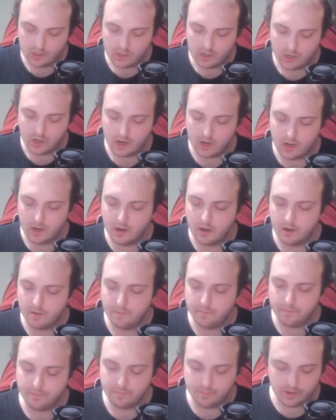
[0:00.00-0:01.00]

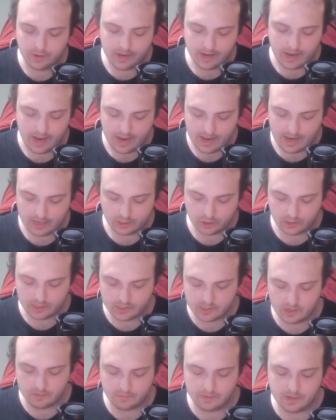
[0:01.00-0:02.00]
But I actually
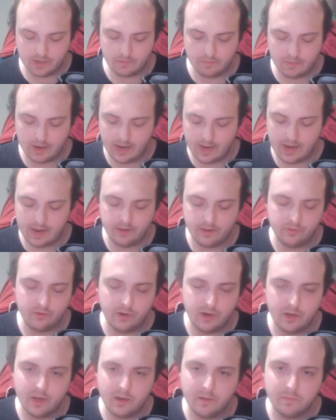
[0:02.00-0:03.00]
ended up getting my hands
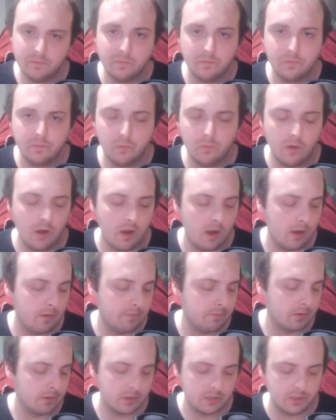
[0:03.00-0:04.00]
on him
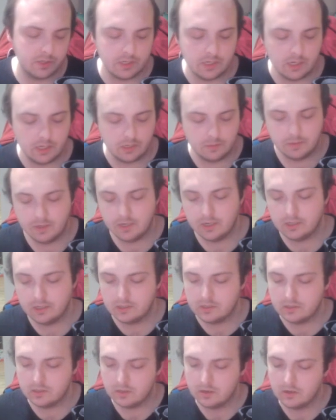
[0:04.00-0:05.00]
for a sneak peek,
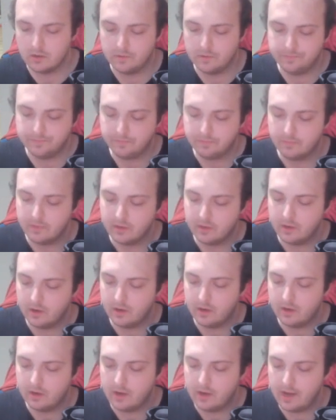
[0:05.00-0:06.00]
so
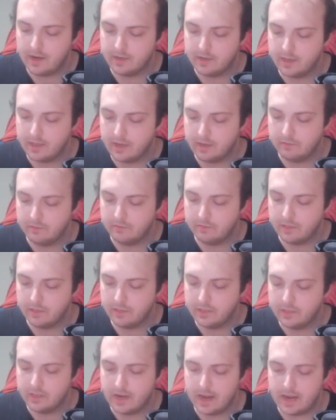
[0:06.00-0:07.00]
I thankfully
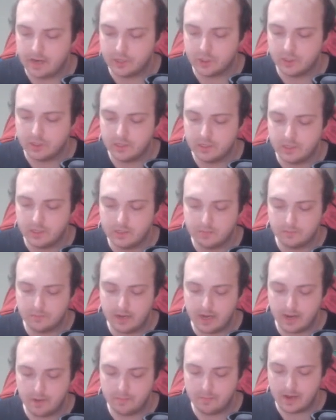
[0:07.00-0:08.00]
didn't actually need to
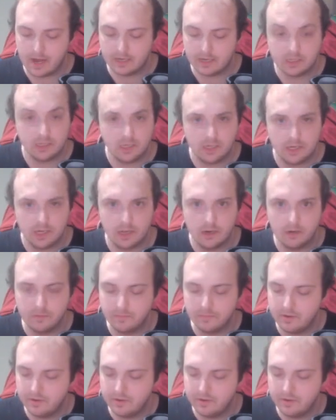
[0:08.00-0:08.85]
buy a box to get him.